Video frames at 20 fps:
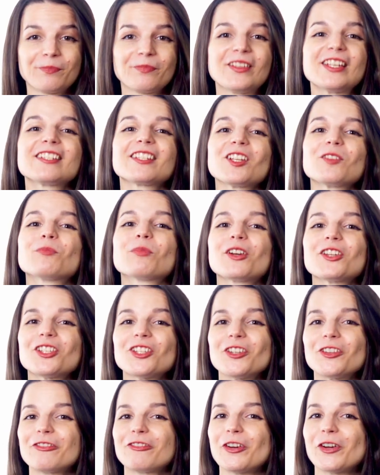This can push
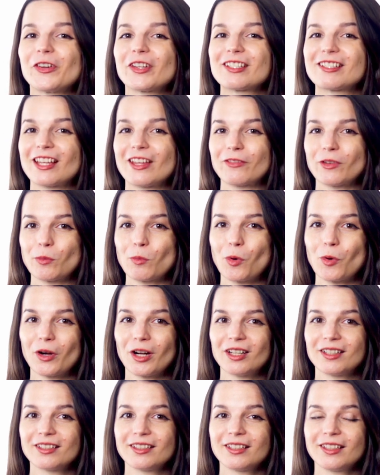you to focus even
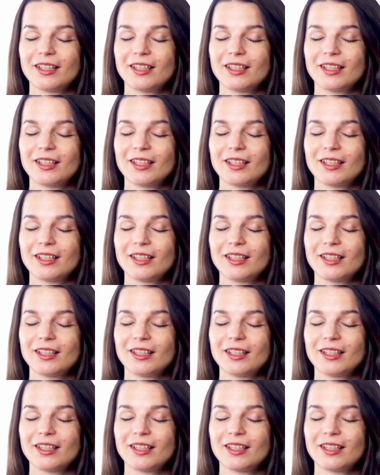more.